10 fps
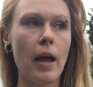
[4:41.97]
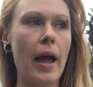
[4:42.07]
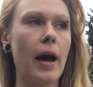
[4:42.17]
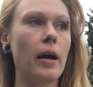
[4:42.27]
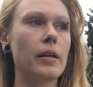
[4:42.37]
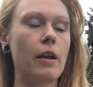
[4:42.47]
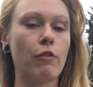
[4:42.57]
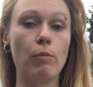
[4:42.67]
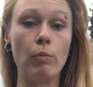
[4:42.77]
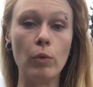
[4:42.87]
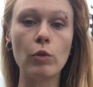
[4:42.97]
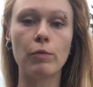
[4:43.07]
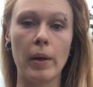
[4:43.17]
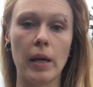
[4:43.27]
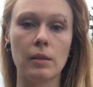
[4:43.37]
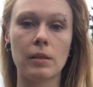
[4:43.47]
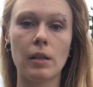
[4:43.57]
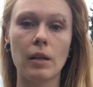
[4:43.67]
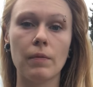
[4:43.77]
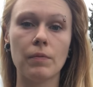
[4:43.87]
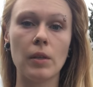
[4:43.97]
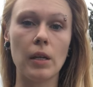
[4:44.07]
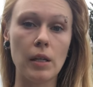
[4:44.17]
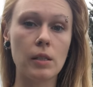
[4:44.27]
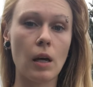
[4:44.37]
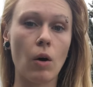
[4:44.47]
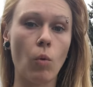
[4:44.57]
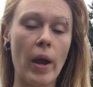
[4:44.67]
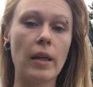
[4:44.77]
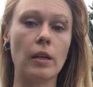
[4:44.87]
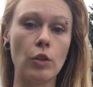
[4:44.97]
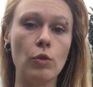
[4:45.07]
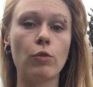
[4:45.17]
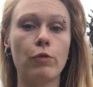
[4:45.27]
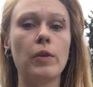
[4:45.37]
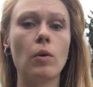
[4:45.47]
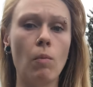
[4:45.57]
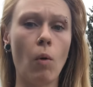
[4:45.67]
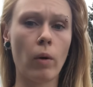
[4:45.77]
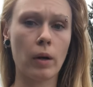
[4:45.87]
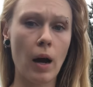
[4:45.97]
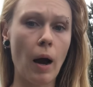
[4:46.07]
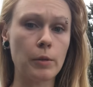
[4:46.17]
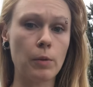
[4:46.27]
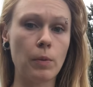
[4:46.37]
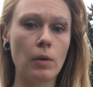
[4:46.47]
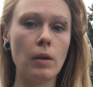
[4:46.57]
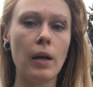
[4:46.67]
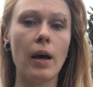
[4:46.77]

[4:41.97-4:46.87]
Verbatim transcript: And if movement is a way that you feel more comfortable